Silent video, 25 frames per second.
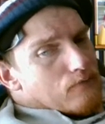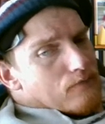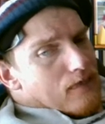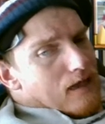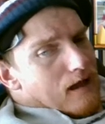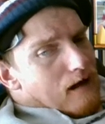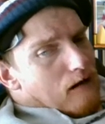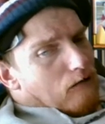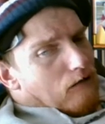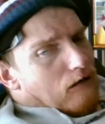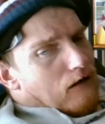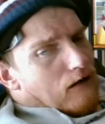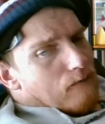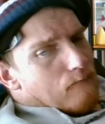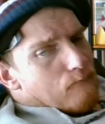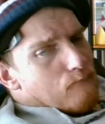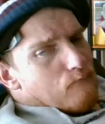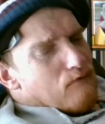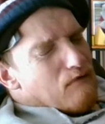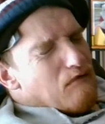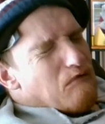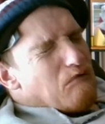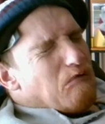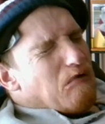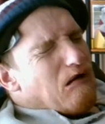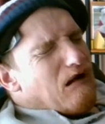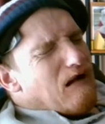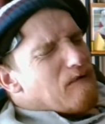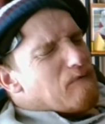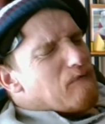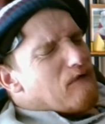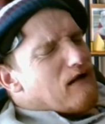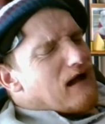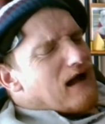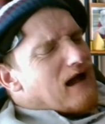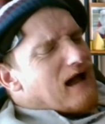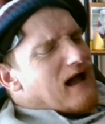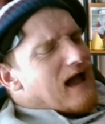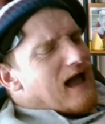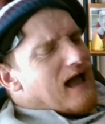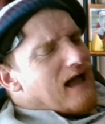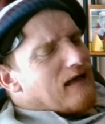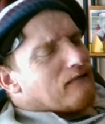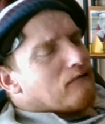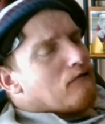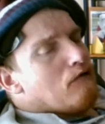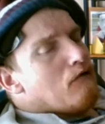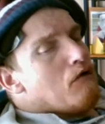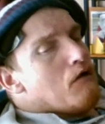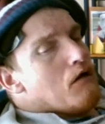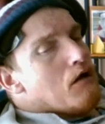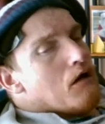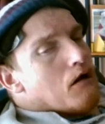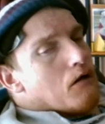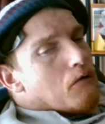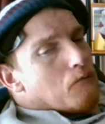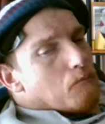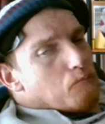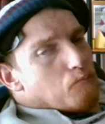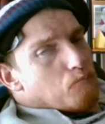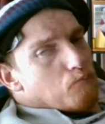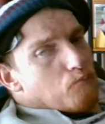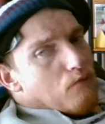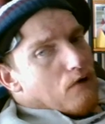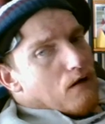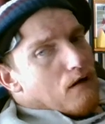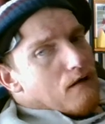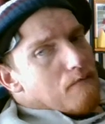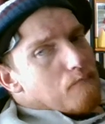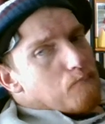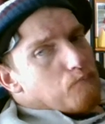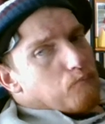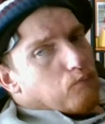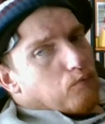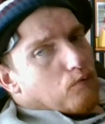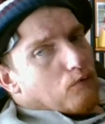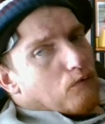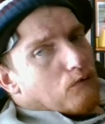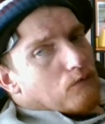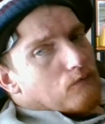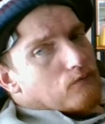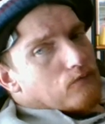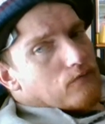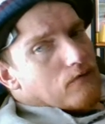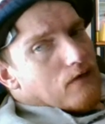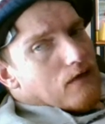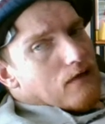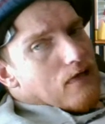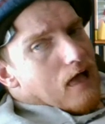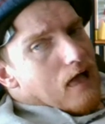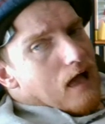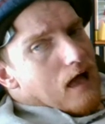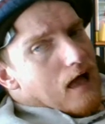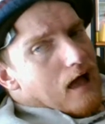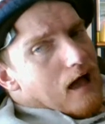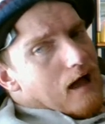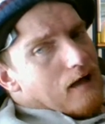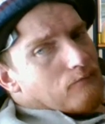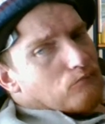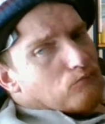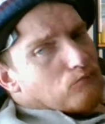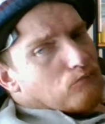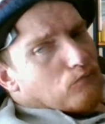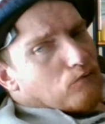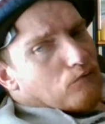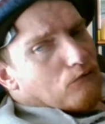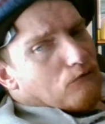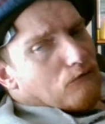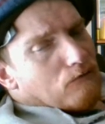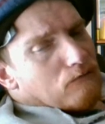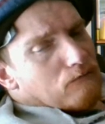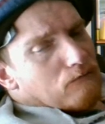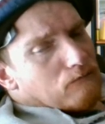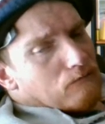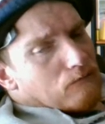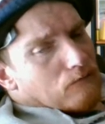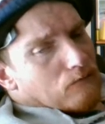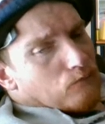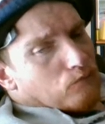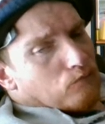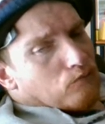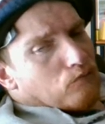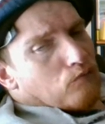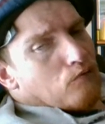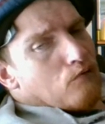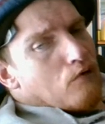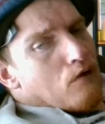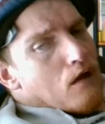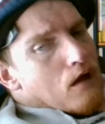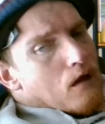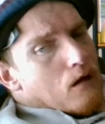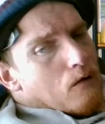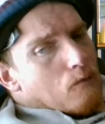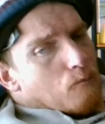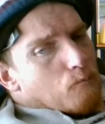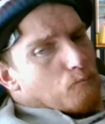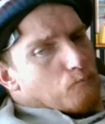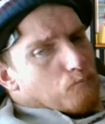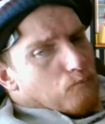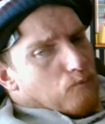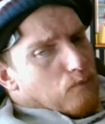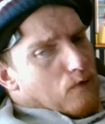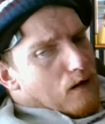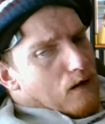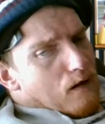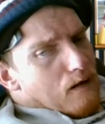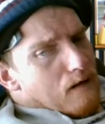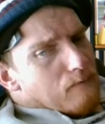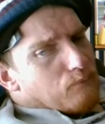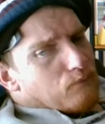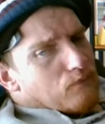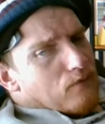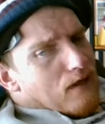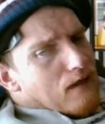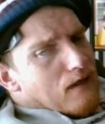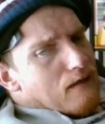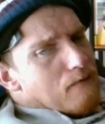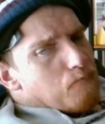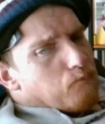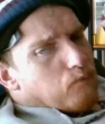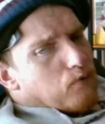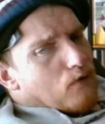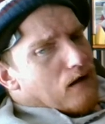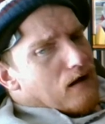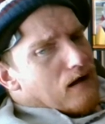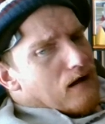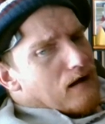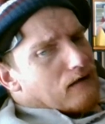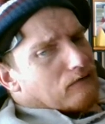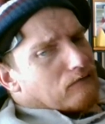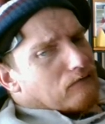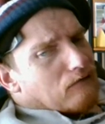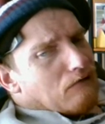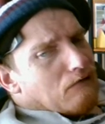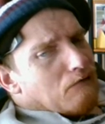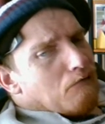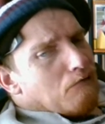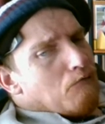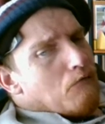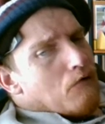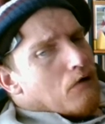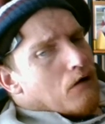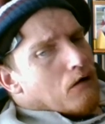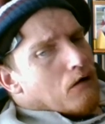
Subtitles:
Now, have you ever had meatballs at a children's birthday party?